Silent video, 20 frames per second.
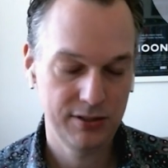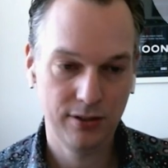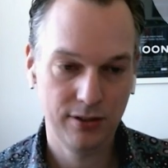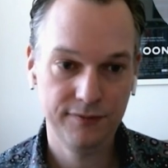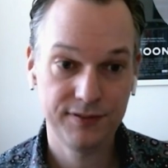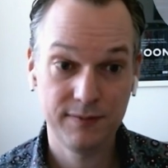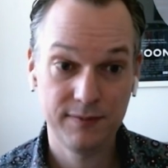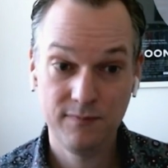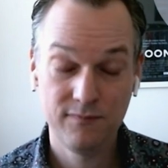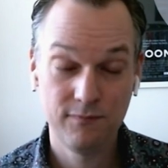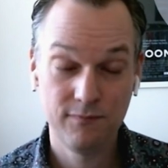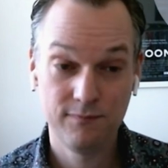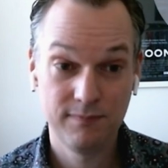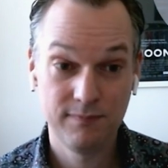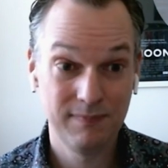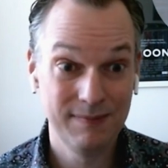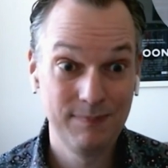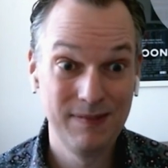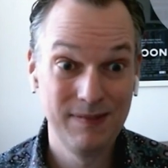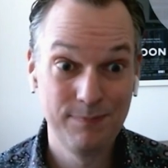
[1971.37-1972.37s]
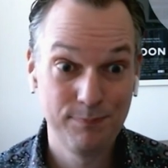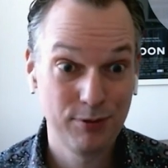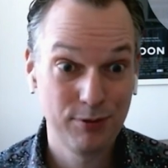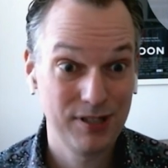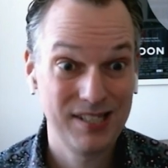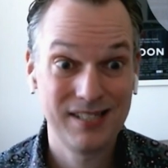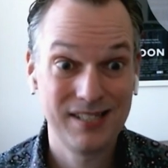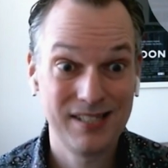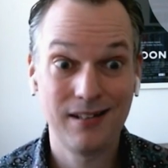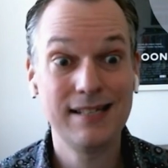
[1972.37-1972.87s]
is often
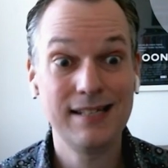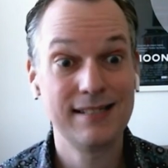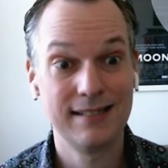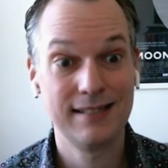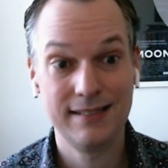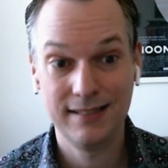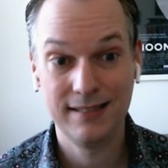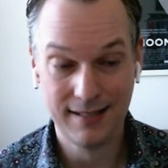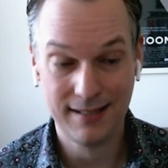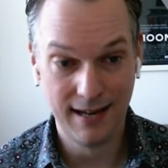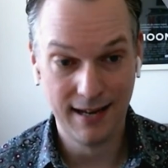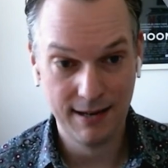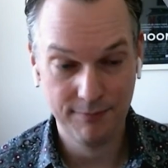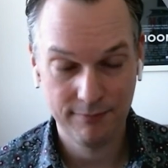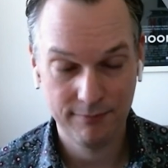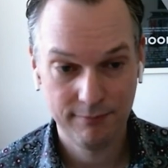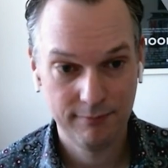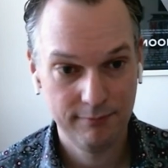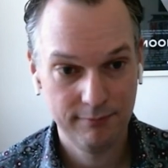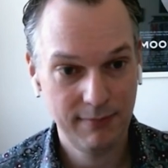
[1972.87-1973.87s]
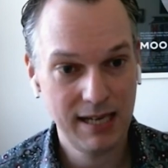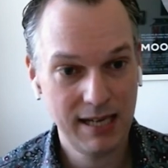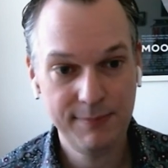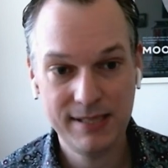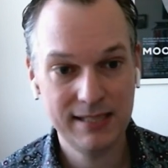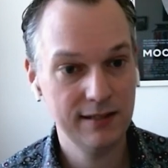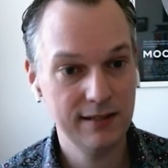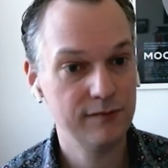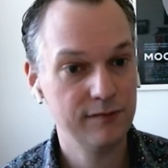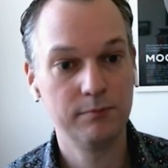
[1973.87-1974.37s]
precisely the same,
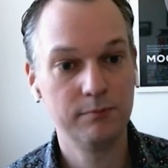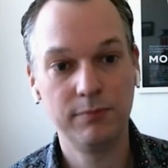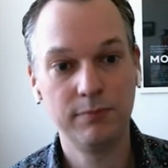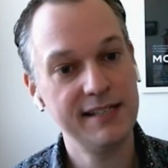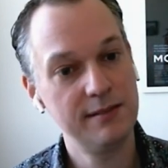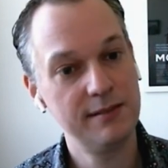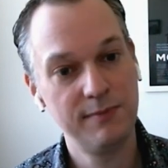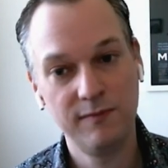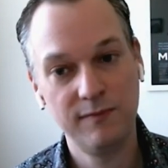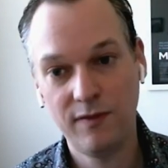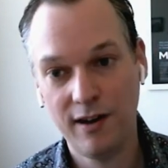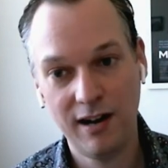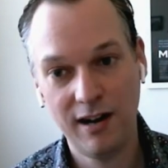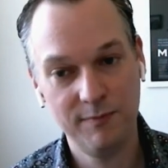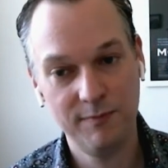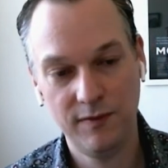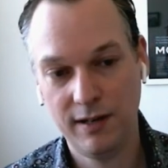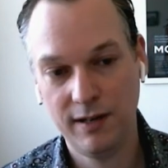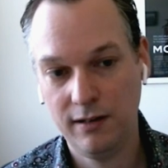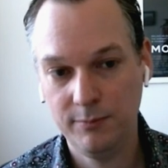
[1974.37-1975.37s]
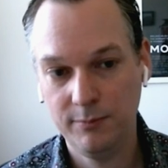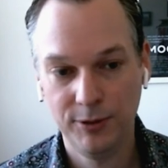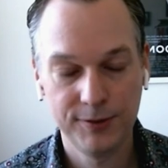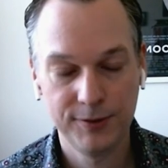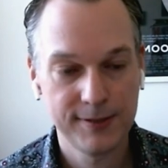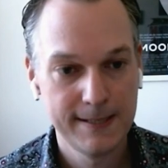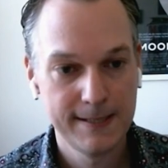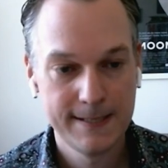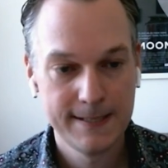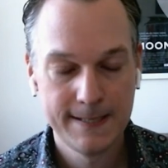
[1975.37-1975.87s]
maybe different by some environment
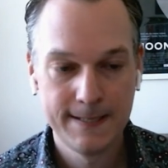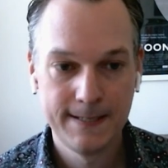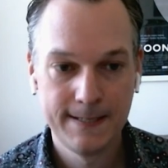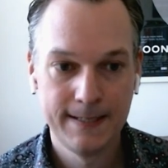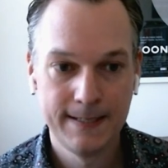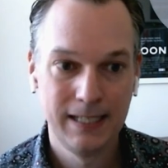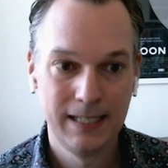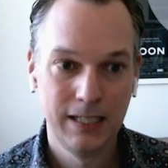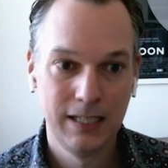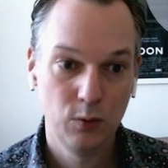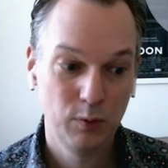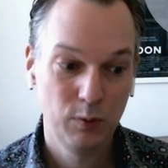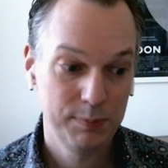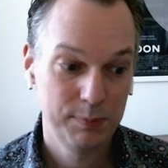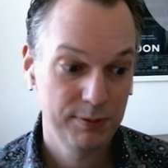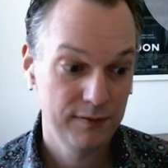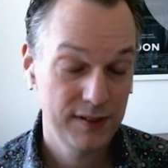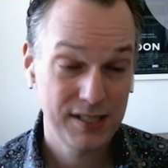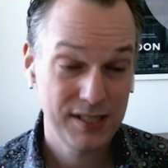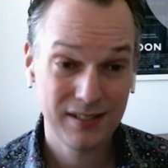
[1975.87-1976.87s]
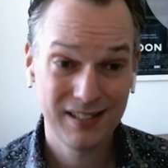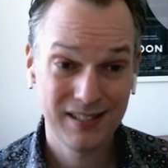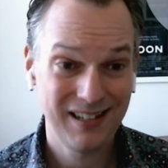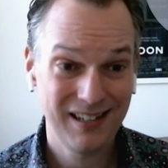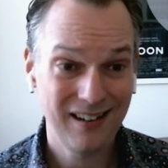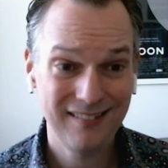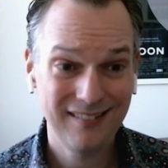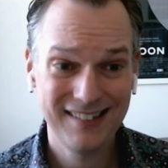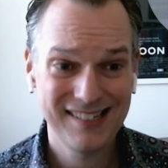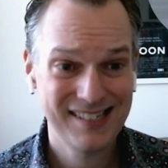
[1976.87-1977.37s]
variables. With provision
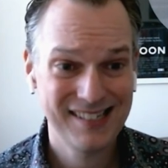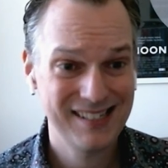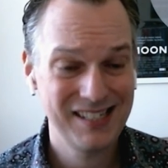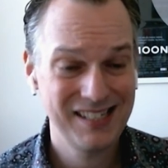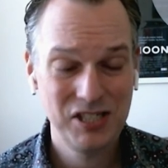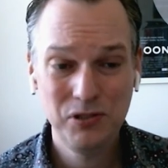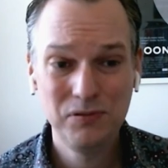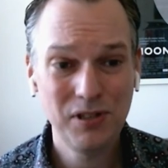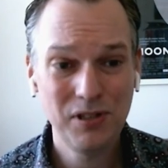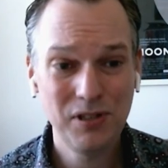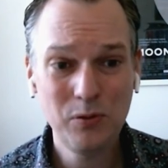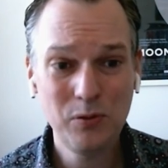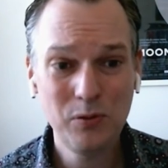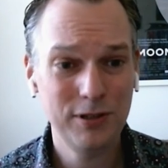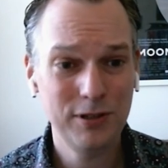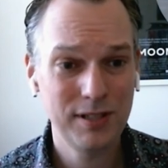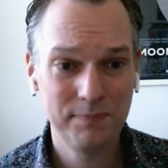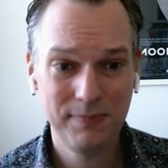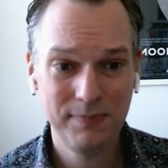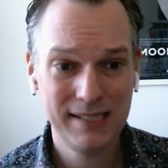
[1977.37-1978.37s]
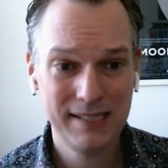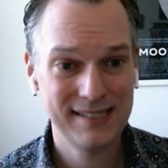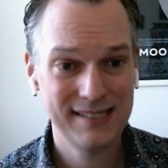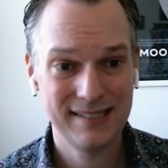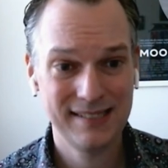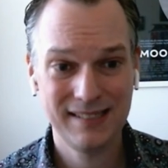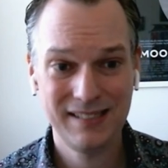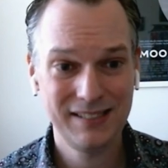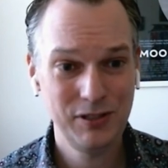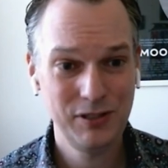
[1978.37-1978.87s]
concurrency, you don't want to be
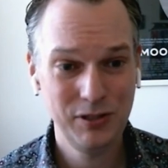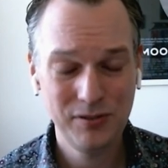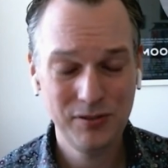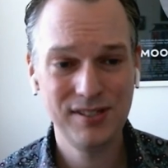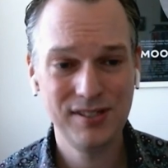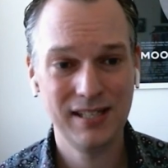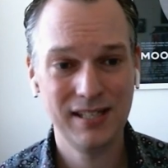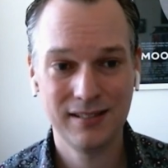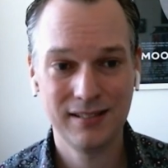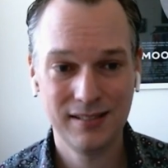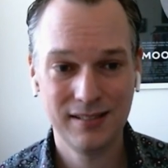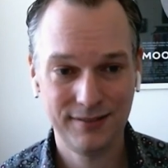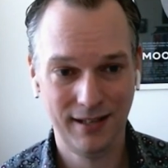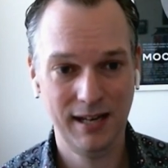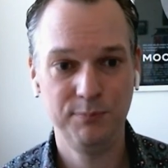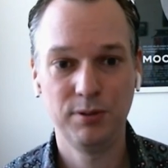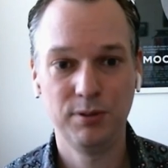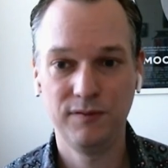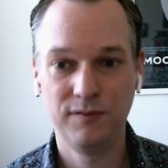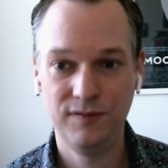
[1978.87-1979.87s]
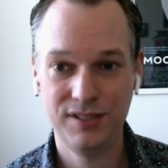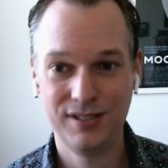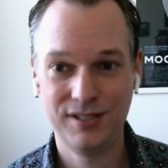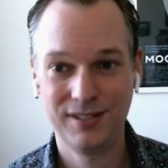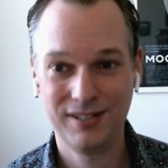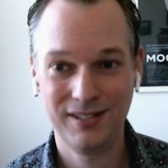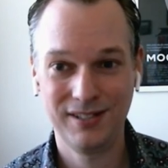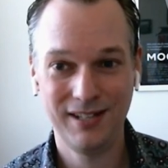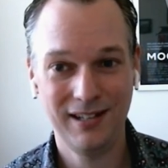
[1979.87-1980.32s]
using the same provision